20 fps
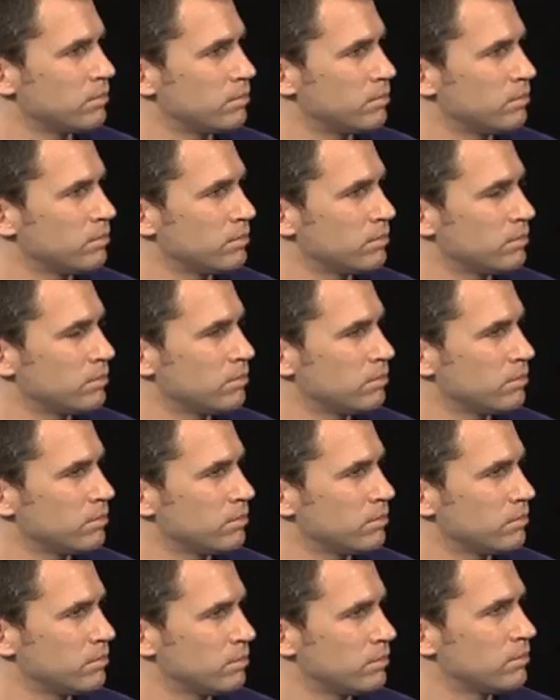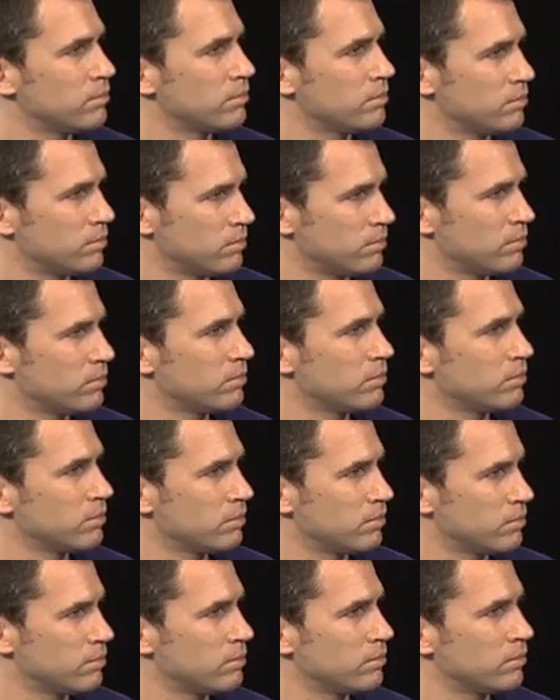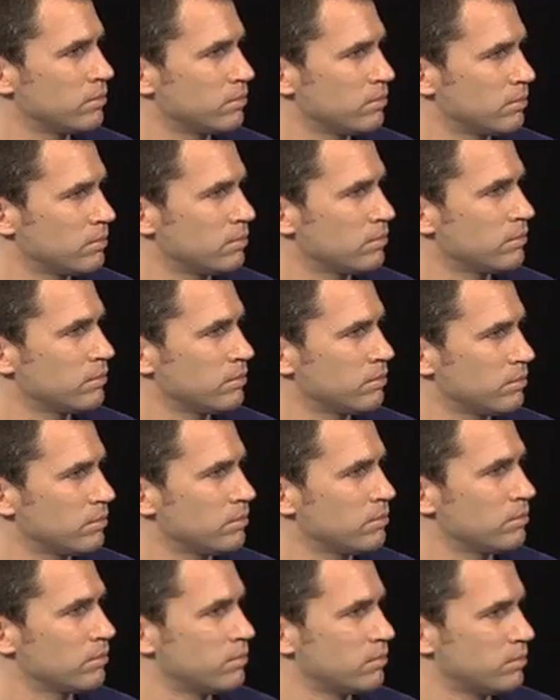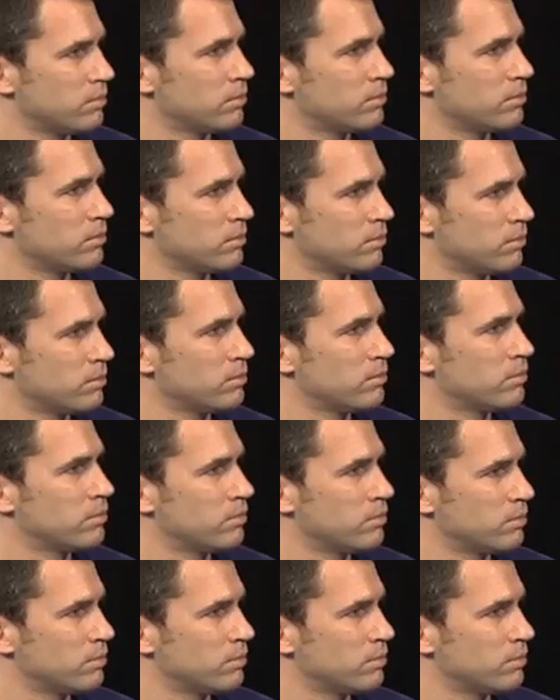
The person shown says nothing.